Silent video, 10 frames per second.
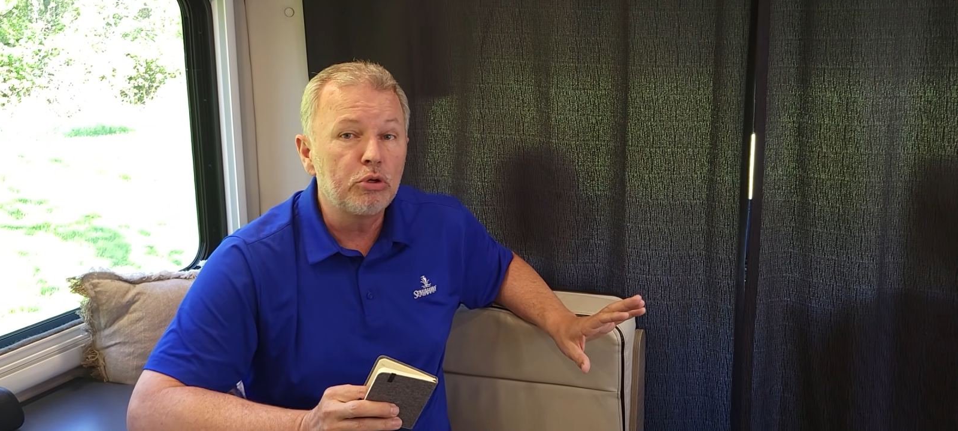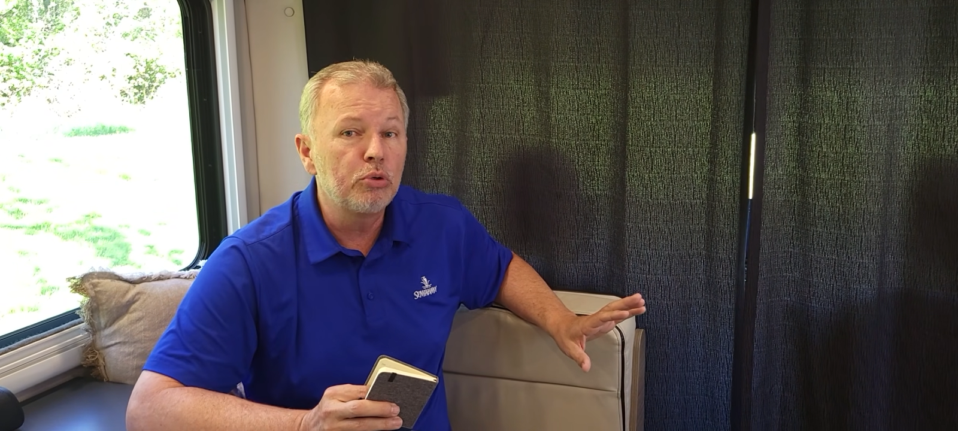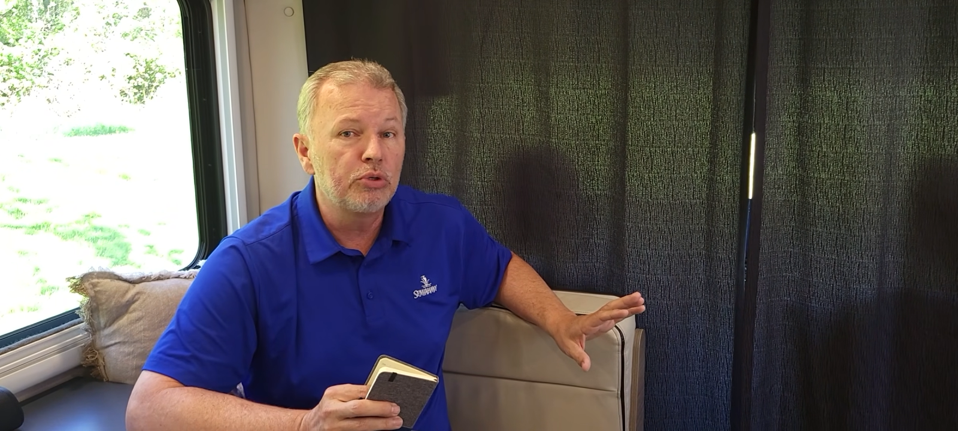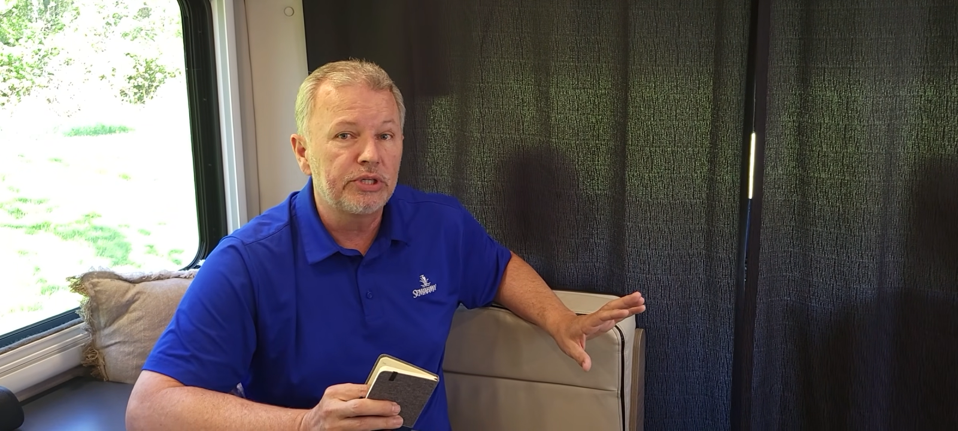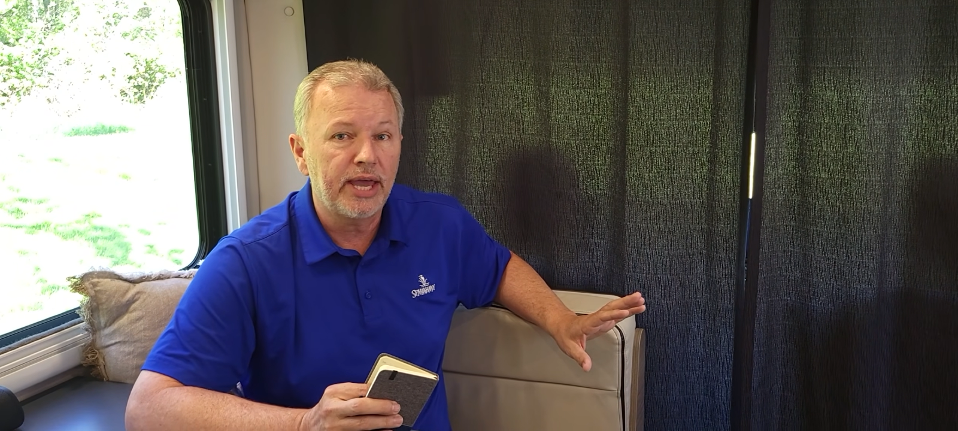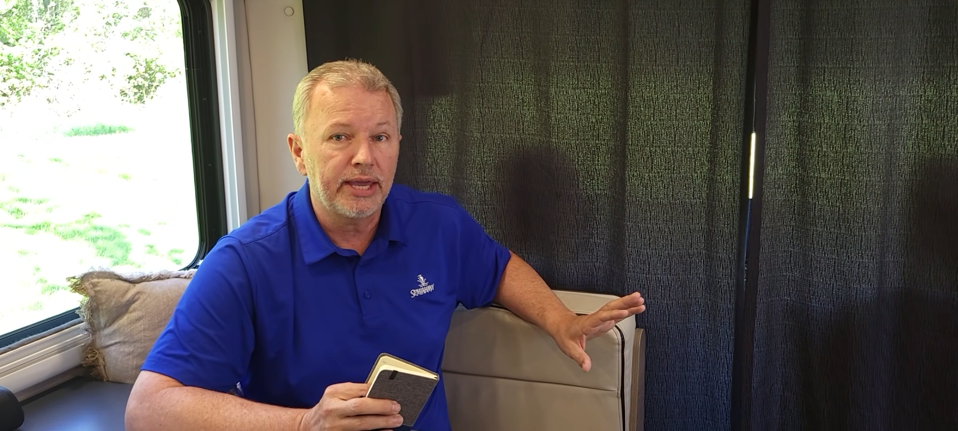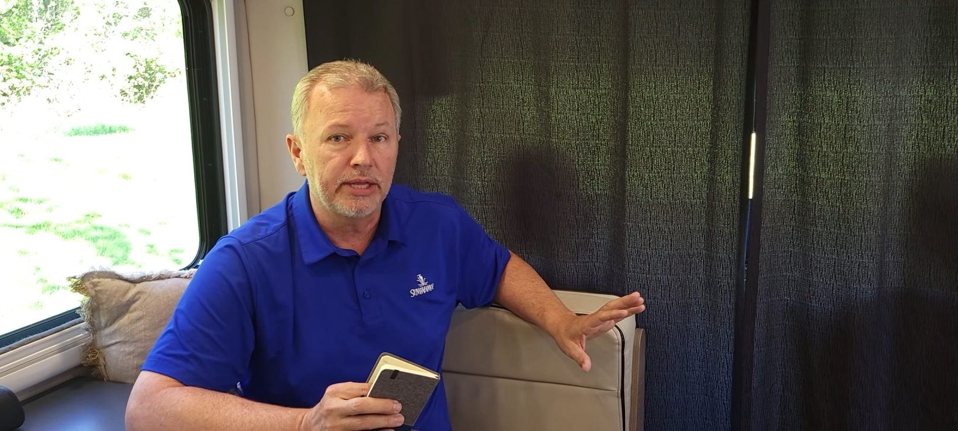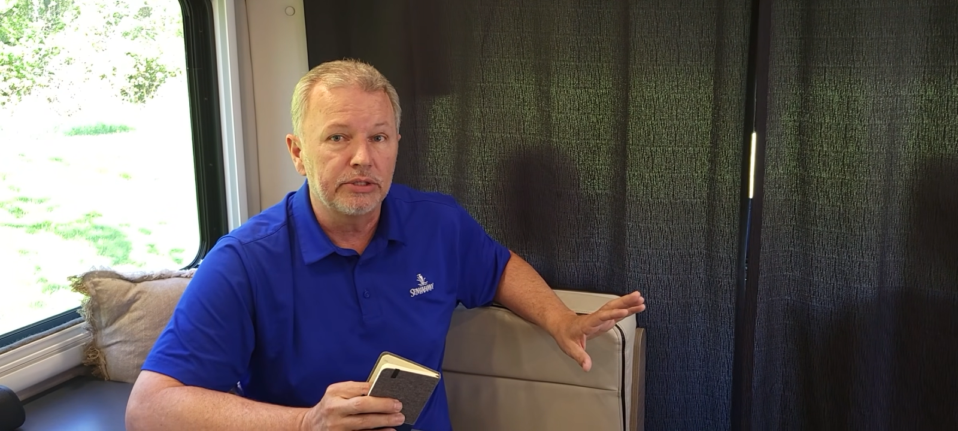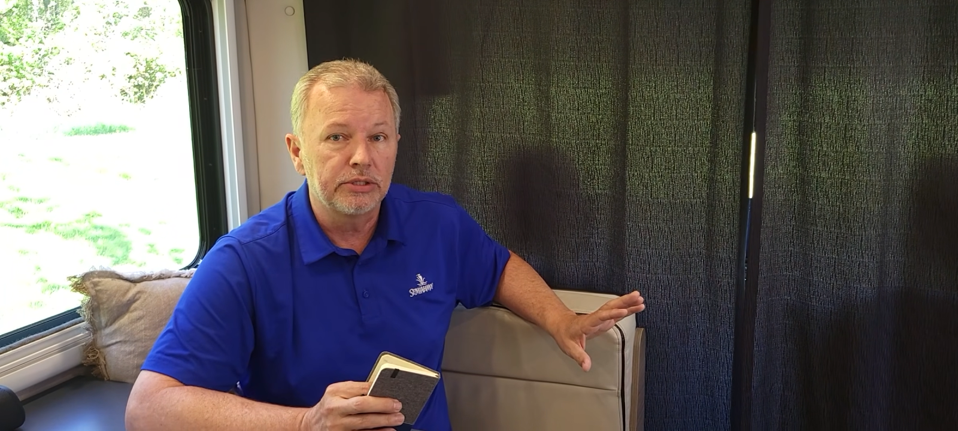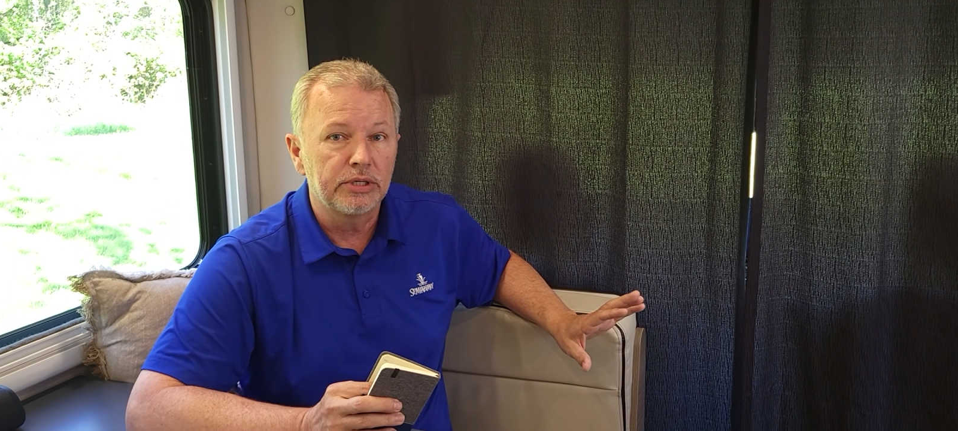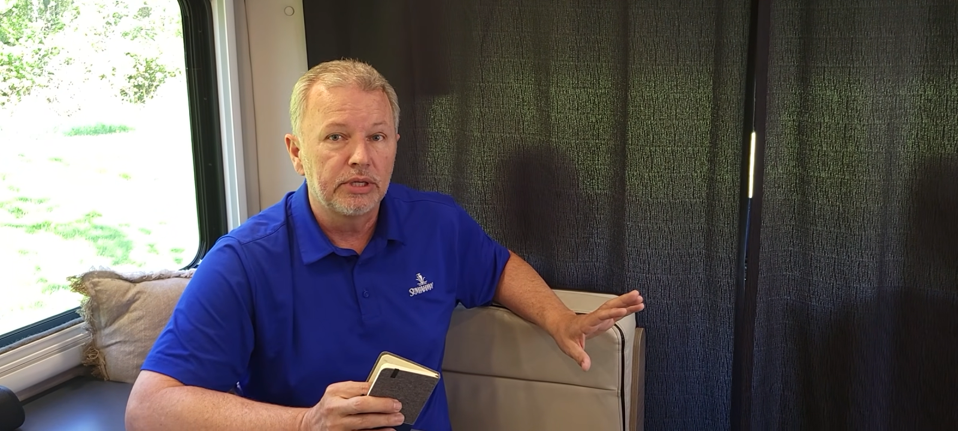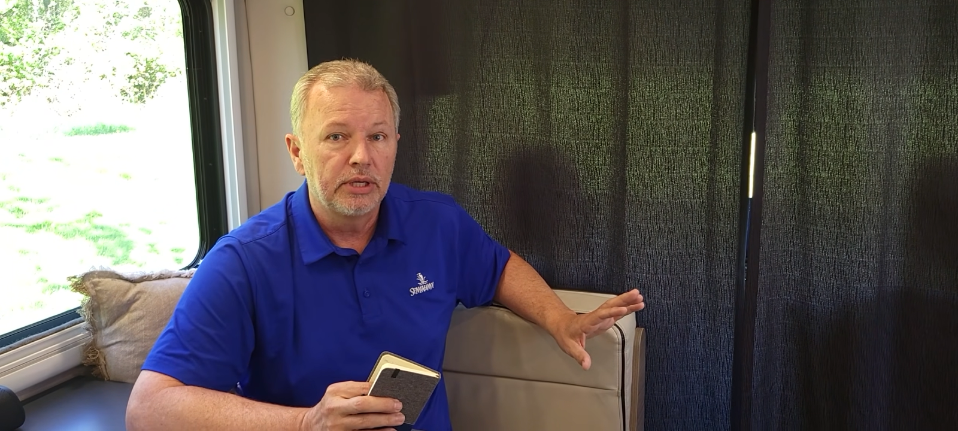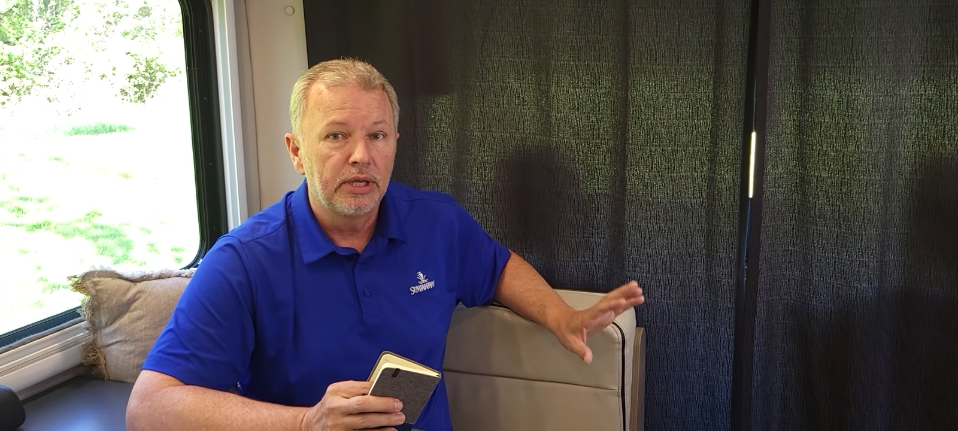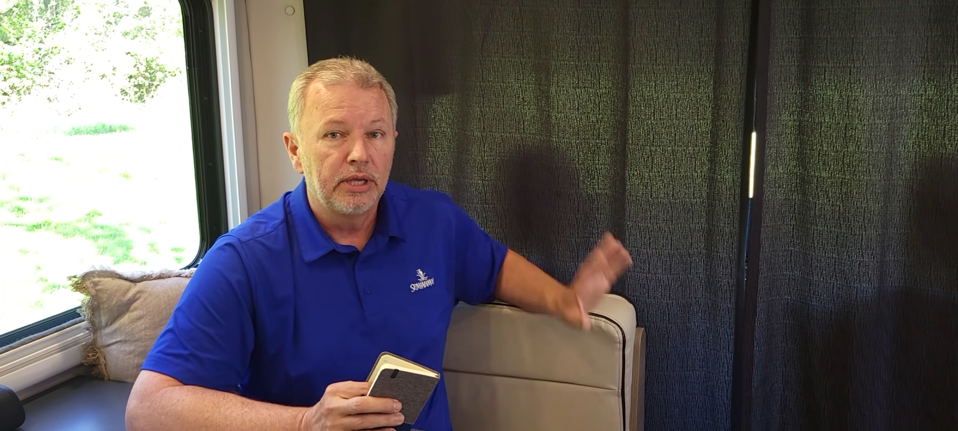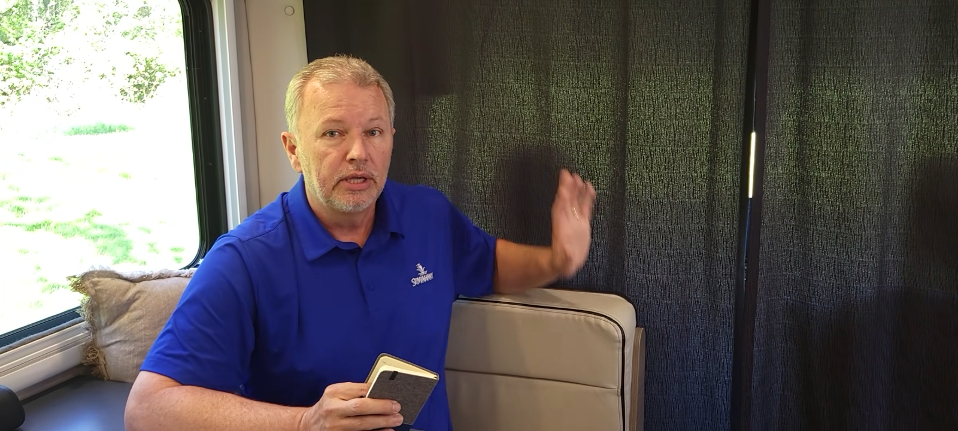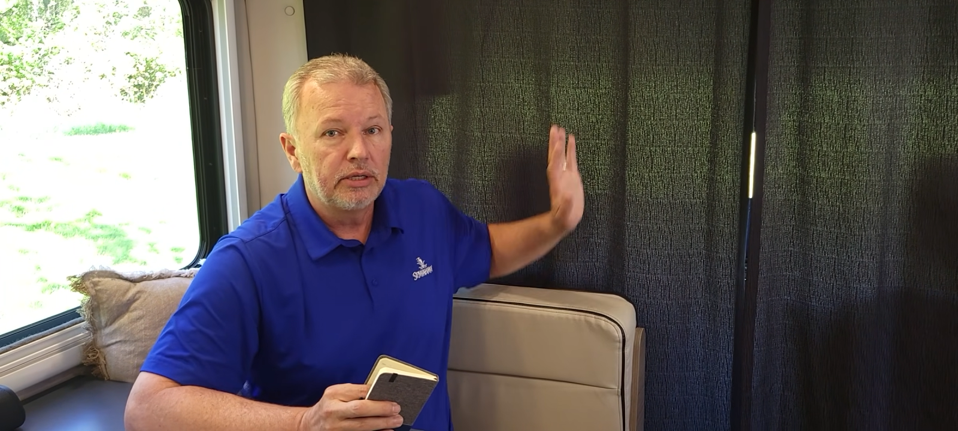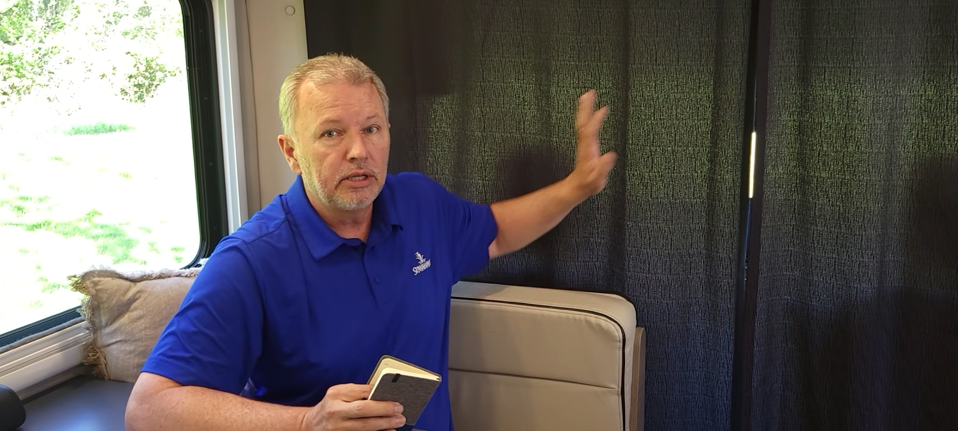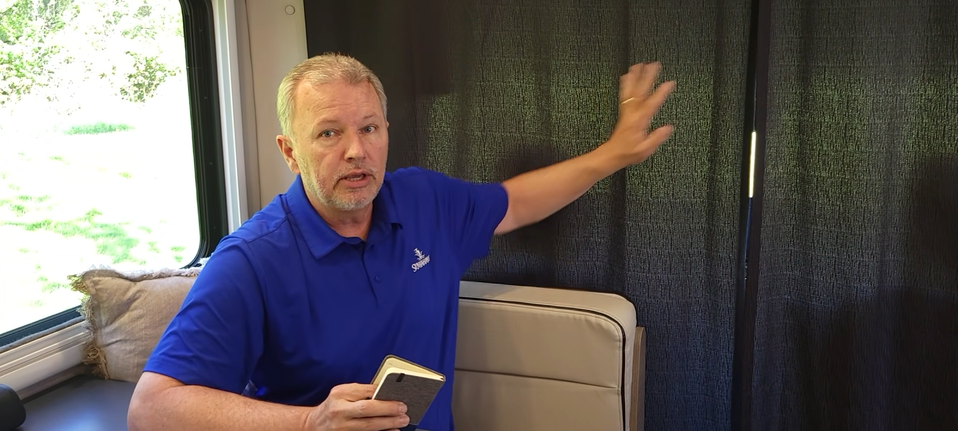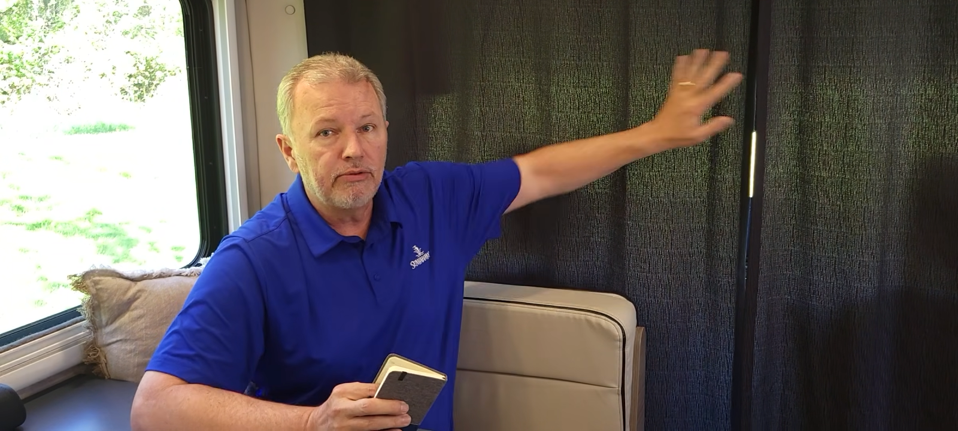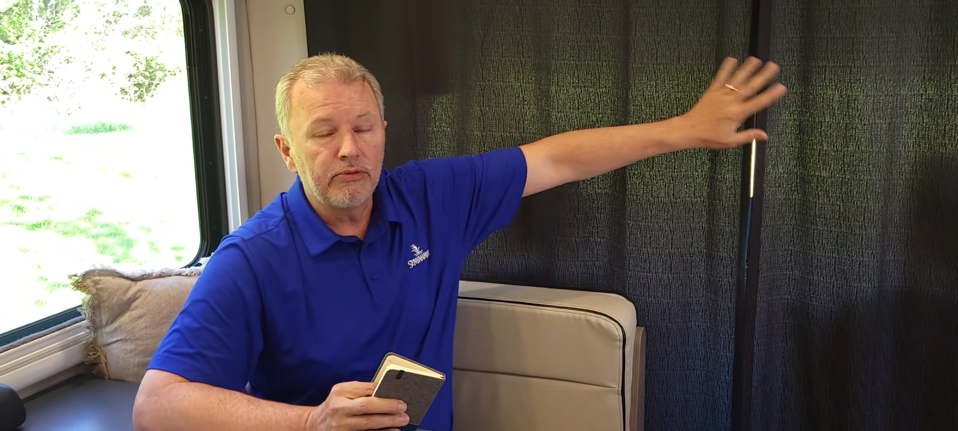2 seconds
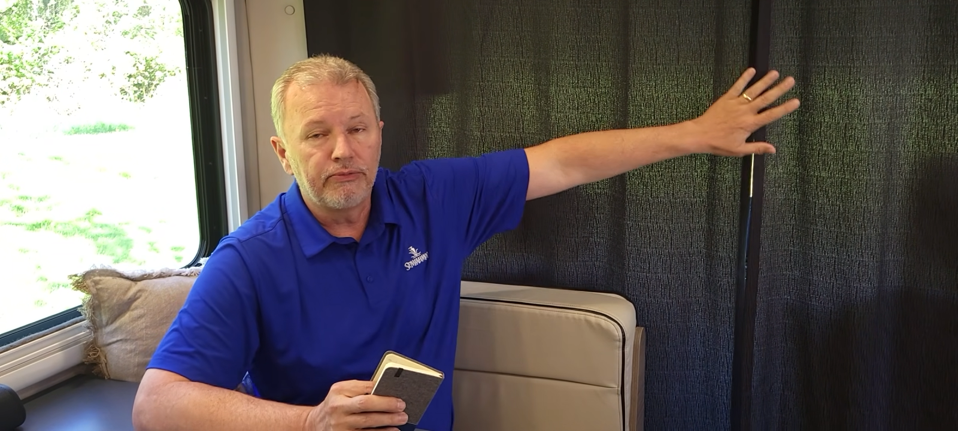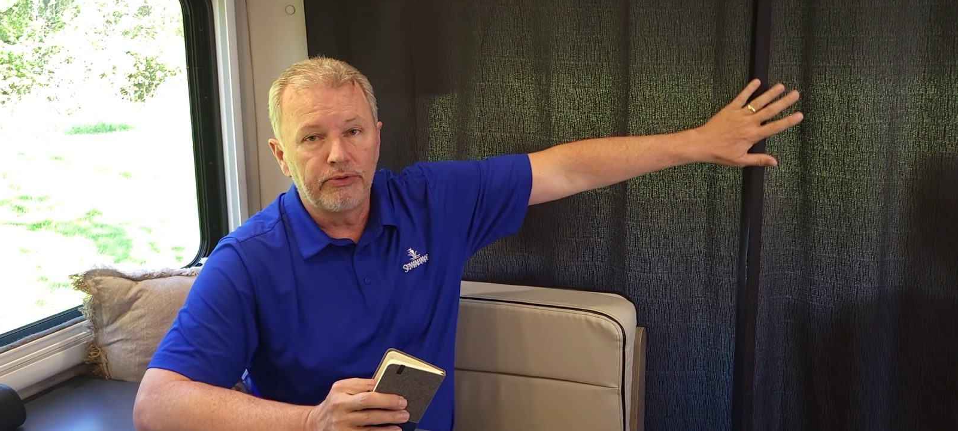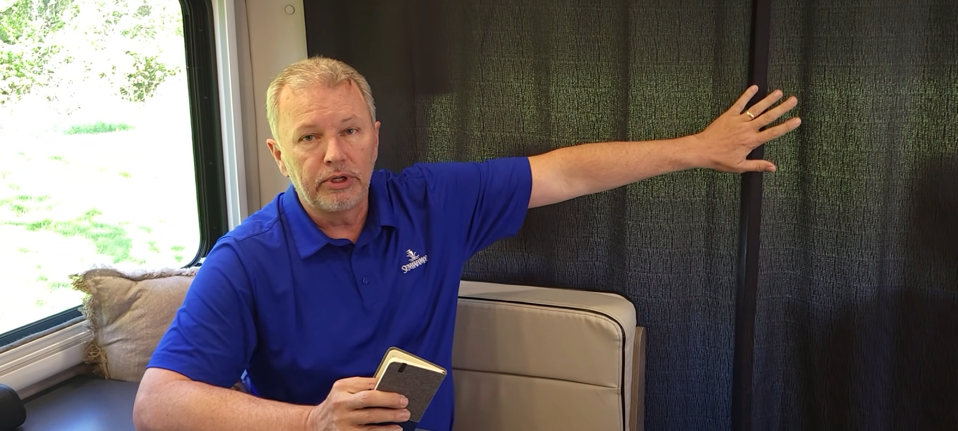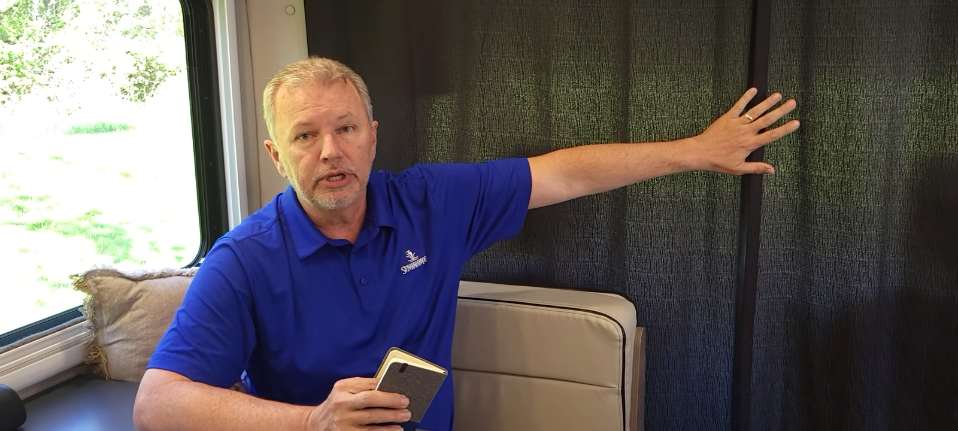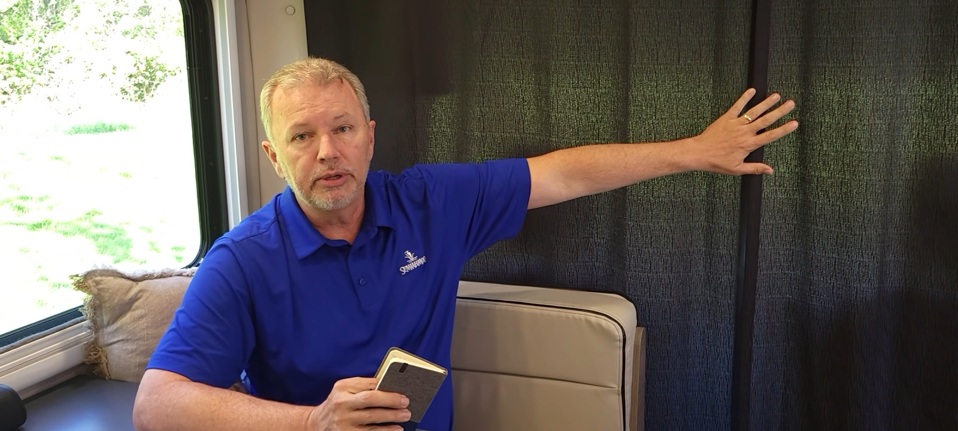to give you full and